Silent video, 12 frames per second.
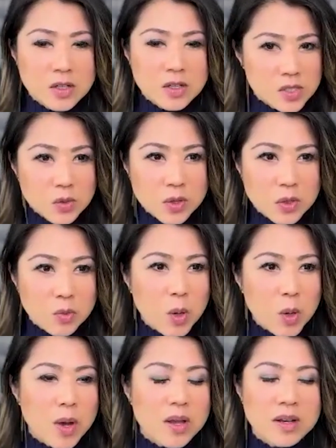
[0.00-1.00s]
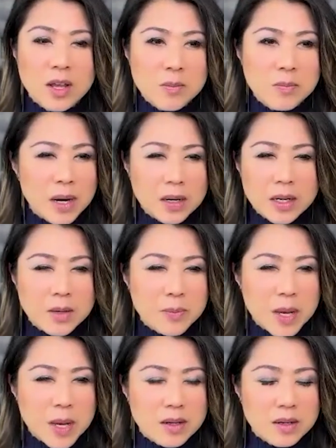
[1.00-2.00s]
It's only 3-1, barely
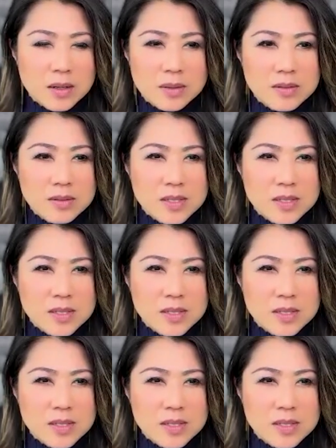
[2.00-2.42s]
about